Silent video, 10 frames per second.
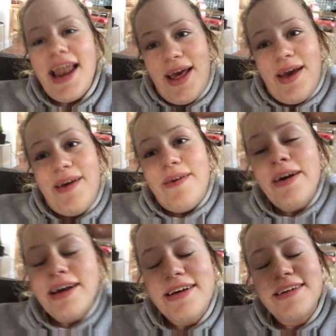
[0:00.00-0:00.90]
Hello.
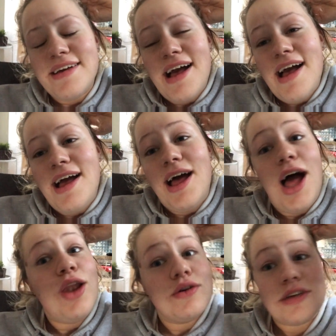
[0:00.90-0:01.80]
A
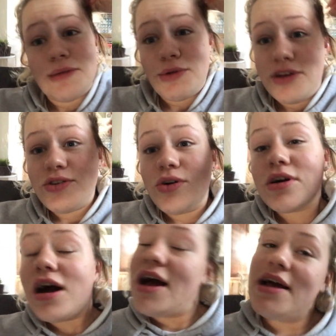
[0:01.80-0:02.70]
uh, long time no talk.
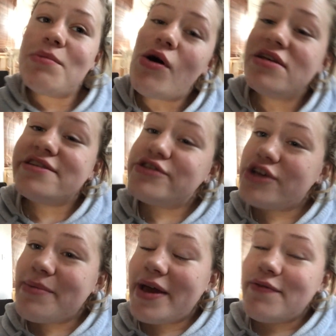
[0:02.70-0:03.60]
I am honestly
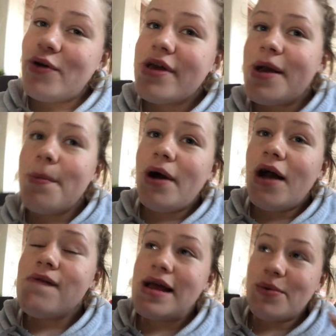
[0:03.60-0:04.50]
so bad at vlogging, but I
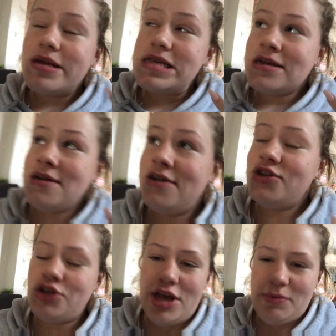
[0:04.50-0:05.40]
really wanted to
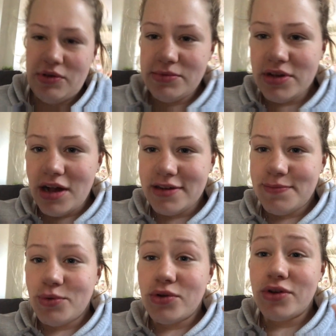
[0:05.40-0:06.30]
show you my trip to Cardiff
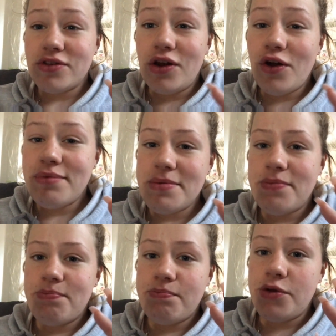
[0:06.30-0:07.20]
because a lot of pe
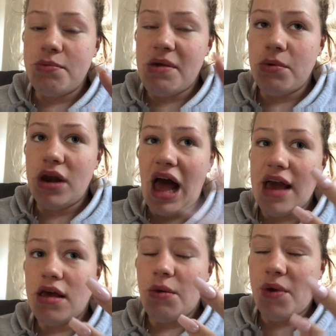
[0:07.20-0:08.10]
you people
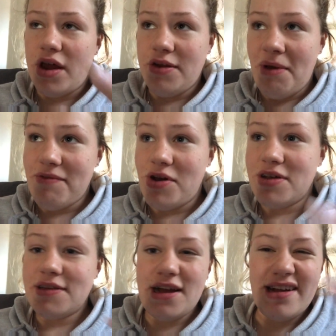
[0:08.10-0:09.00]
like when I do my
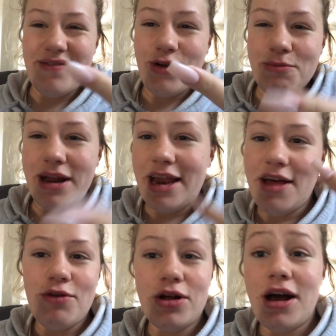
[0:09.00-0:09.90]
vlogs, like I vlog Milan, I
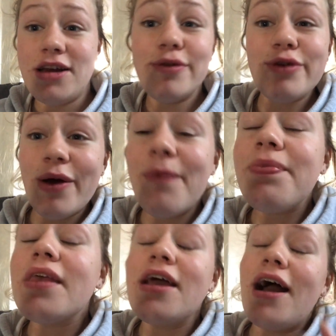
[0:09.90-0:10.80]
vlog Cardiff, so
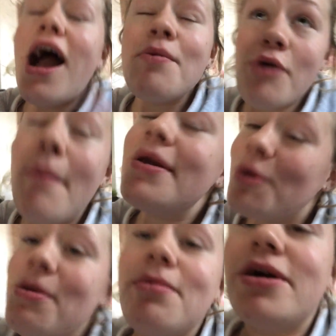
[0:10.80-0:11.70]
I probably
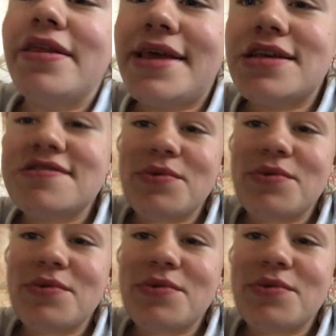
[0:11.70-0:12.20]
will be uploading this.